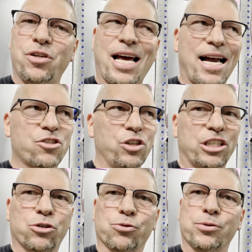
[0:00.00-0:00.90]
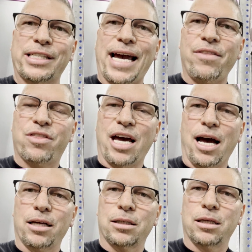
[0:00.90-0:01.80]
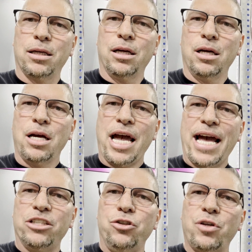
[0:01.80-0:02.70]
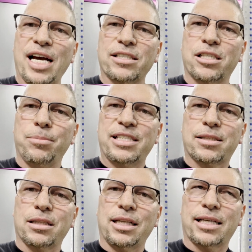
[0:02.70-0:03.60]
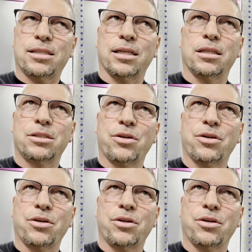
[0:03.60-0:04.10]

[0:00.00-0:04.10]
you to actually create that. And you guys can be selected